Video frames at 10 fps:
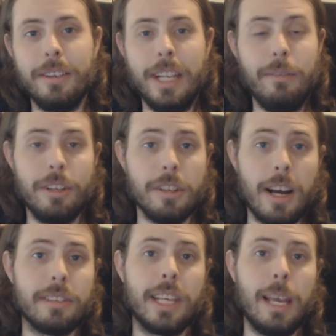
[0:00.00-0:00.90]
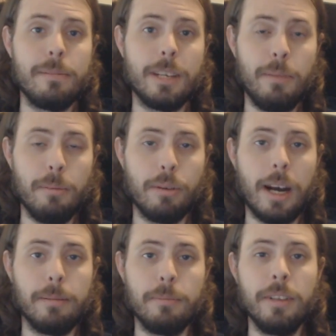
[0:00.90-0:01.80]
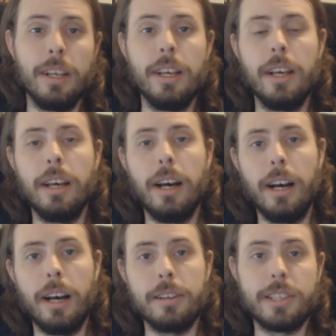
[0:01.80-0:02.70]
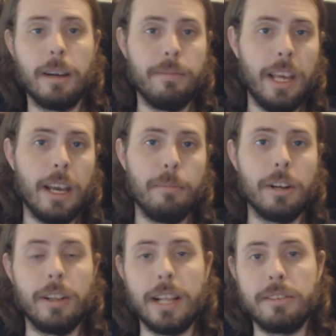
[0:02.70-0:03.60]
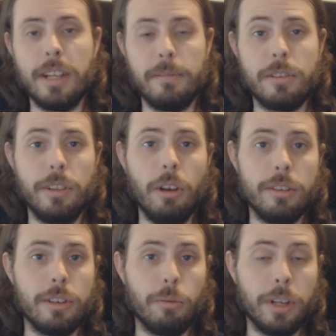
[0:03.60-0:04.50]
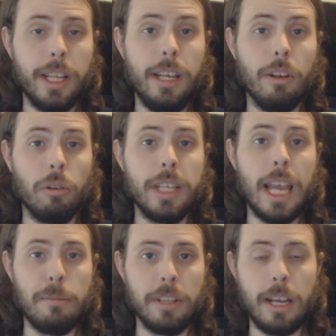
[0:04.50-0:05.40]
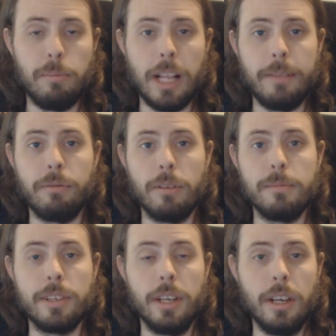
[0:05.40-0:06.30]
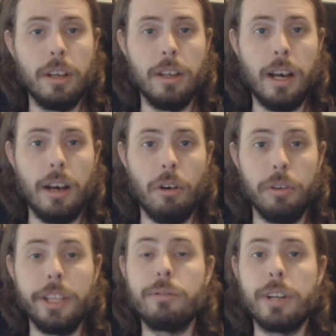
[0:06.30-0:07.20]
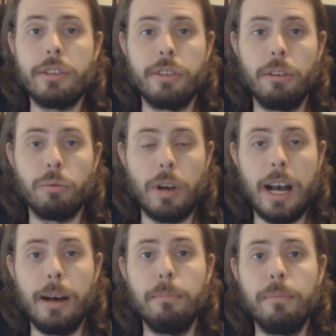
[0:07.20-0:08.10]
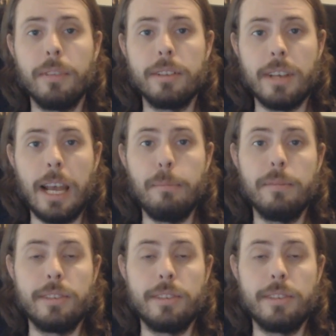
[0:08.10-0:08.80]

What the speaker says: even DOS games can be a problem, ScumVM and all that stuff. So really only emulated platforms, only traditional ROM type